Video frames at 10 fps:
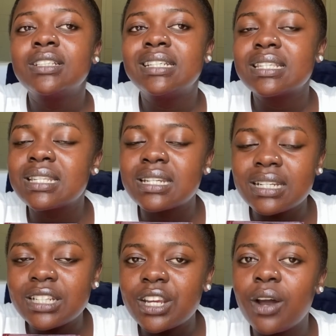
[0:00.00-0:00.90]
Just
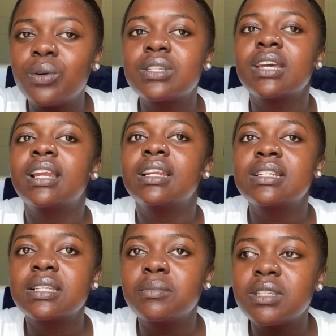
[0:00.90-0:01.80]
reach out and
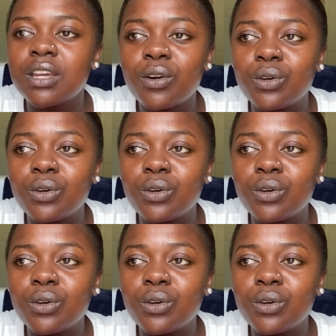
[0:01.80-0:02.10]
let him take